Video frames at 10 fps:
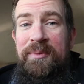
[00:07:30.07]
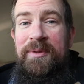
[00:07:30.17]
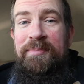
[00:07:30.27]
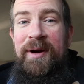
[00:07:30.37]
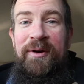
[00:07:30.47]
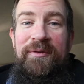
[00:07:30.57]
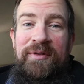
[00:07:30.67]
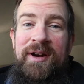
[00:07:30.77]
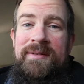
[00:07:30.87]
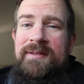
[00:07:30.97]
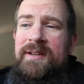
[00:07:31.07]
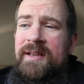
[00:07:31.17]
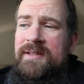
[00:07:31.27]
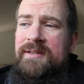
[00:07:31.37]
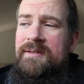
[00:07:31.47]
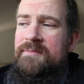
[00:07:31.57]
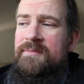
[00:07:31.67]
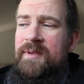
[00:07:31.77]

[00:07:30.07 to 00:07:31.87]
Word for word: with my girlfriend because